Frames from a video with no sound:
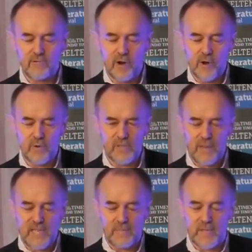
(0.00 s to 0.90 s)
Trog was
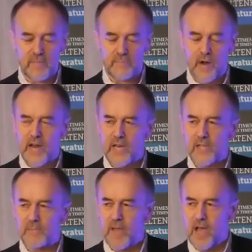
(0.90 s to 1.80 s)
meant to be the
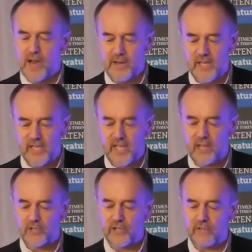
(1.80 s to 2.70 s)
brains behind this
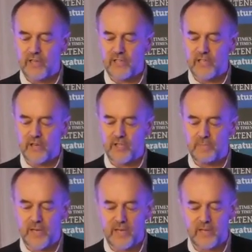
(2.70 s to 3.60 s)
culture
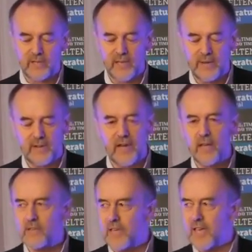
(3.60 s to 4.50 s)
search, but he couldn't even
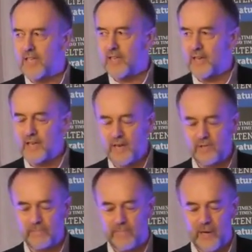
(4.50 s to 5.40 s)
locate the
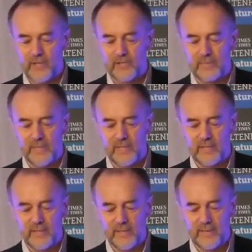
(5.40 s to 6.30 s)
note parchment.
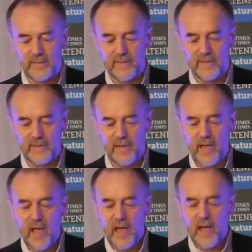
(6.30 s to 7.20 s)

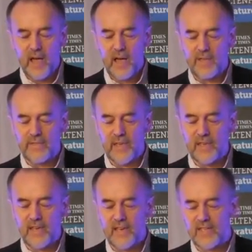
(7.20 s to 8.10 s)
I
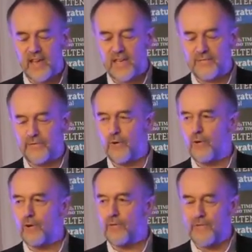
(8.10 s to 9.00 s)
think it had 4
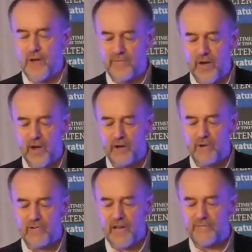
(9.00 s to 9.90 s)
or 5
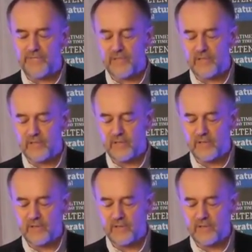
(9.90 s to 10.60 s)
hieroglyphs,